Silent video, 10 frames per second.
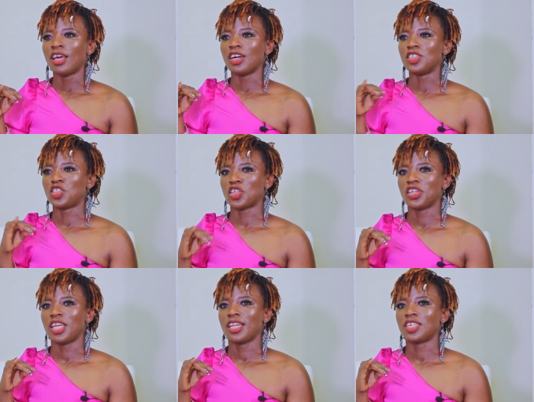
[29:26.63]
a
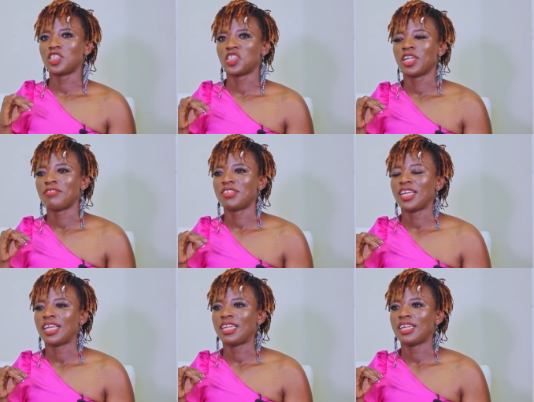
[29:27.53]
journey that should have
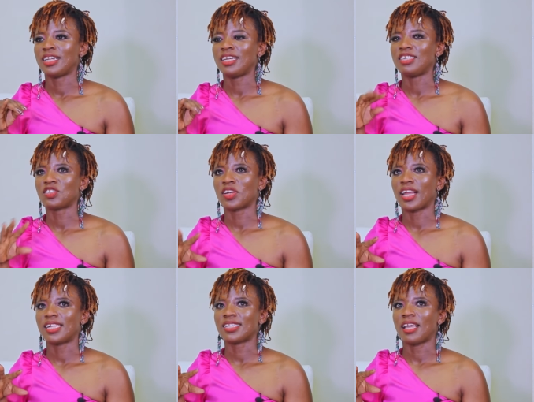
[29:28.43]
taken the
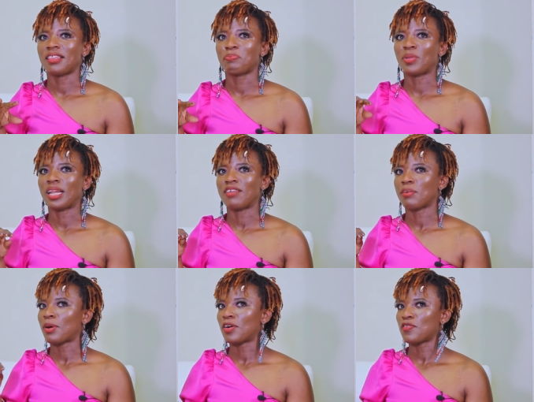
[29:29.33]
Israelites, I believe,
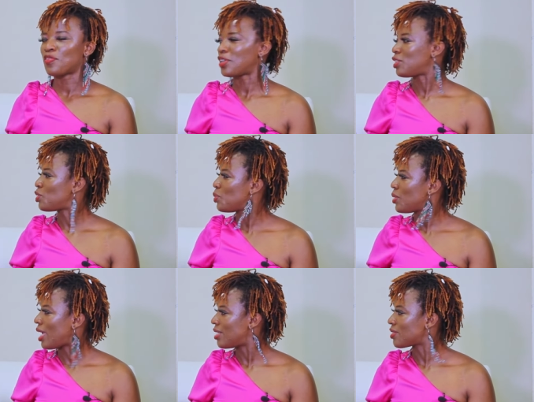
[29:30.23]
about forty-two days